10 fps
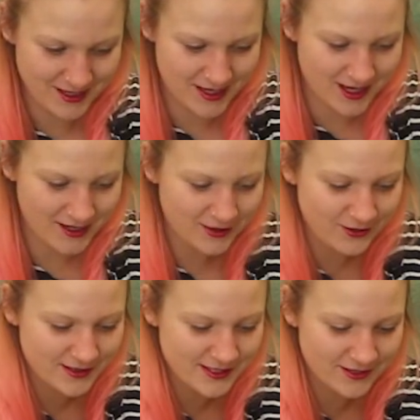don't know.
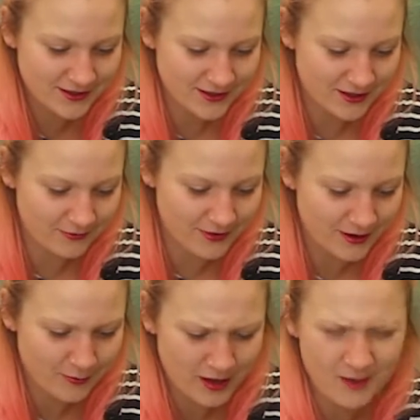There's an Erica
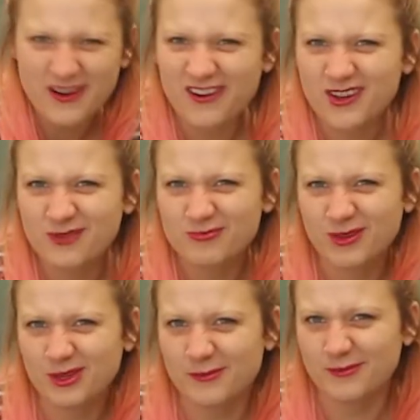palm
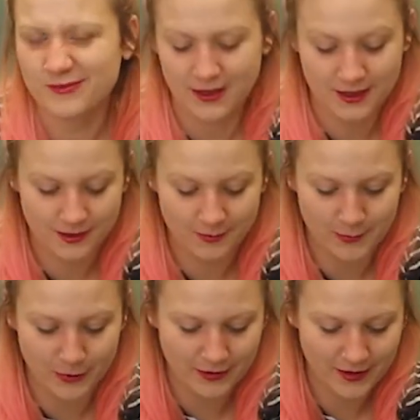that my
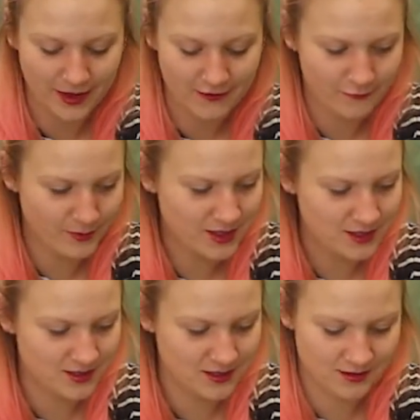brother gave me
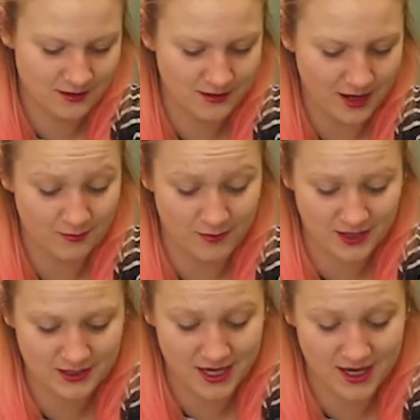that I might
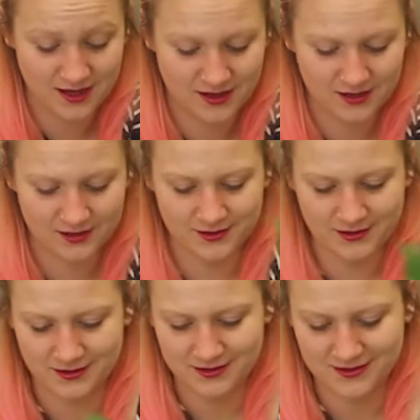take.
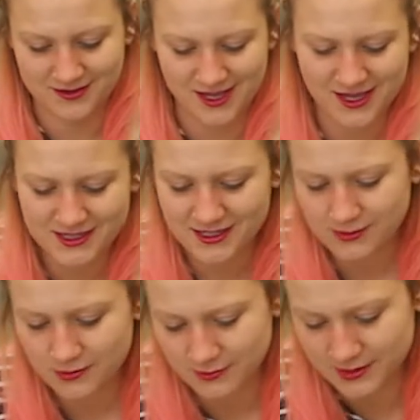I guess it's all
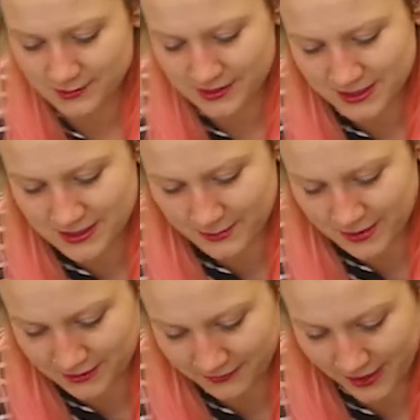the ones with
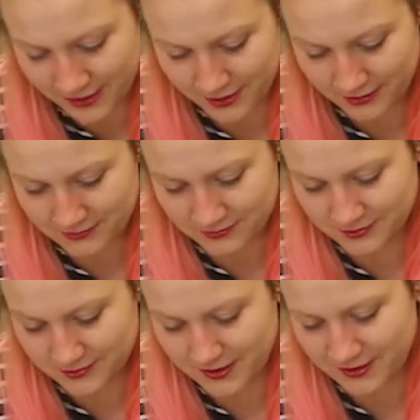sentimental value.
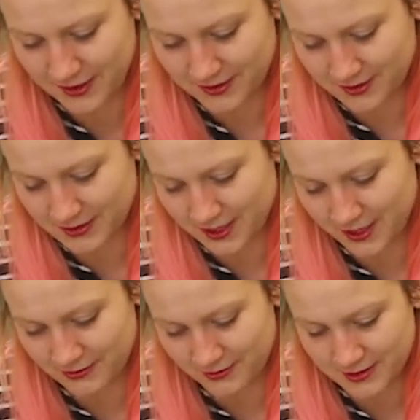At the end of the day, I'd
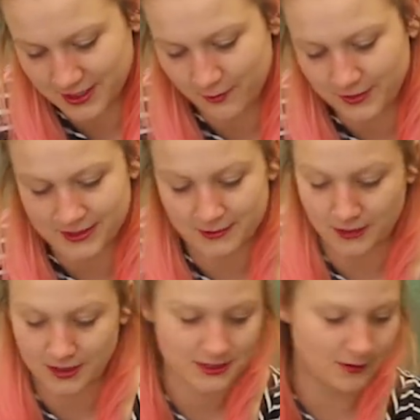rather take ones that
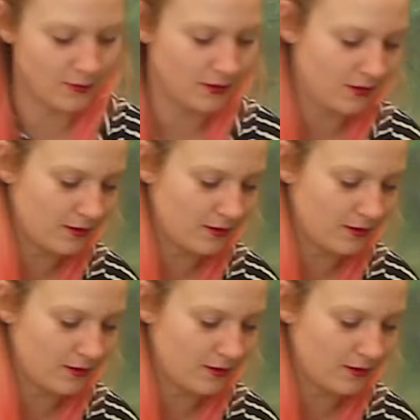mean something